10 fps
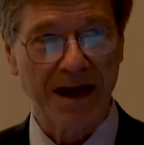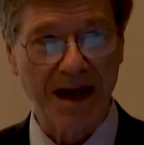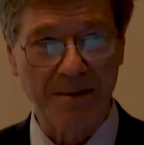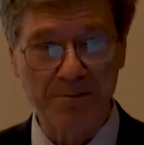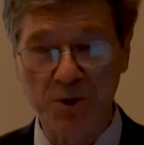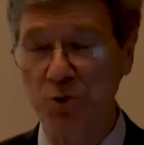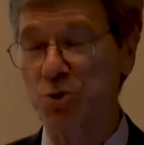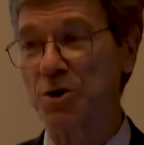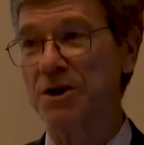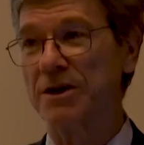a
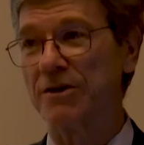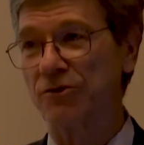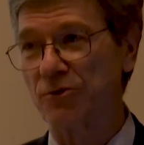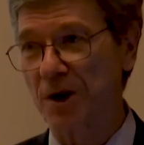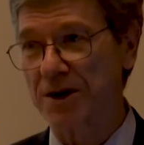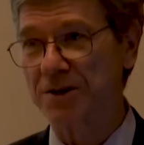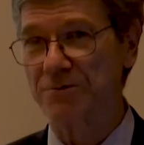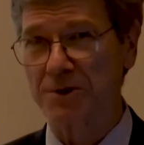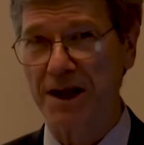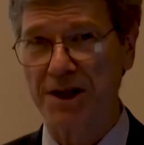mutually constructive
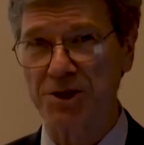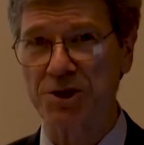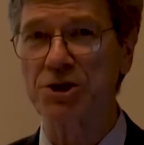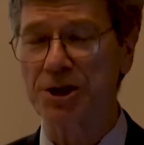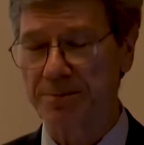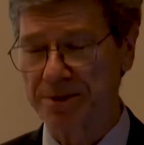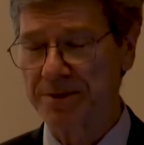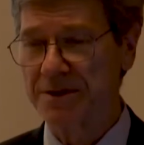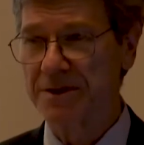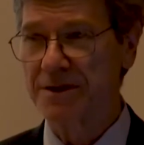relationship,
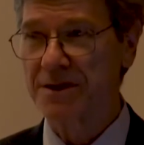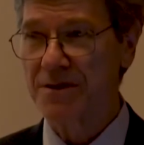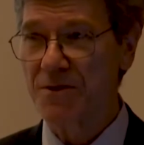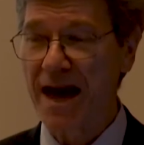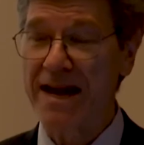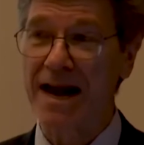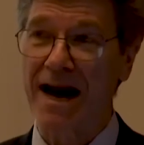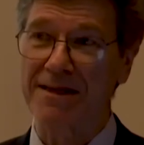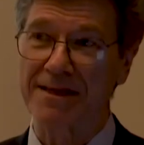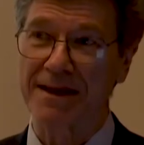then
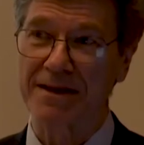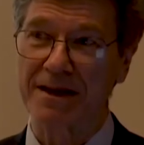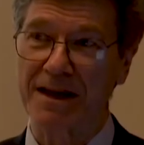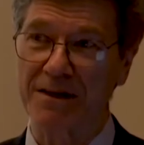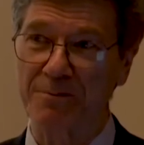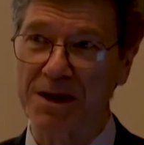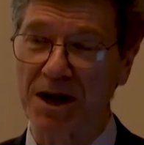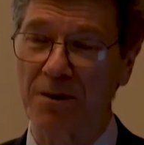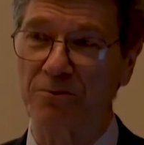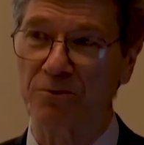I think it
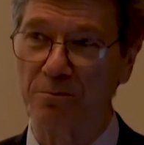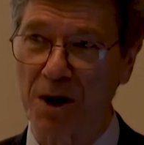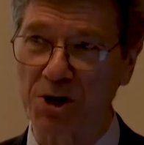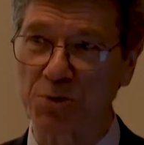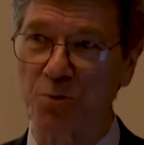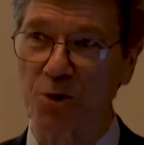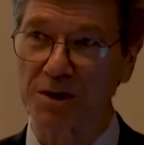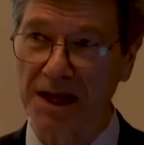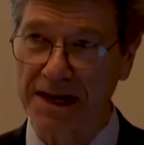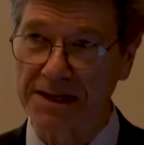becomes much more
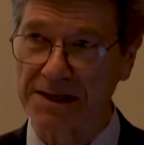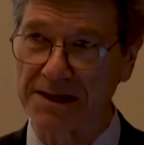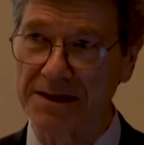likely